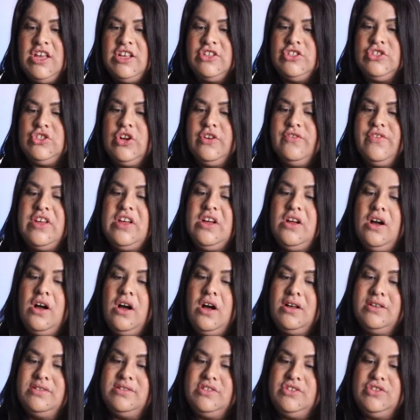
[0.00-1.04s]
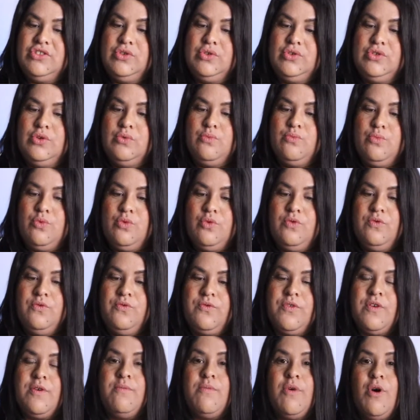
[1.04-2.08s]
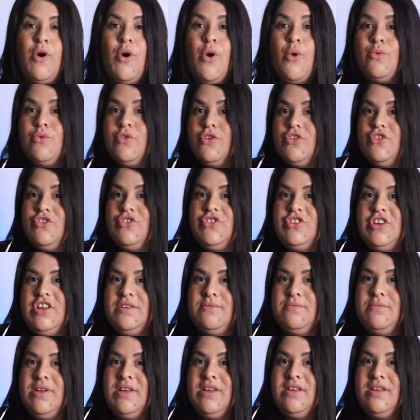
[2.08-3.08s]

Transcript: Serving causes you to move from ownership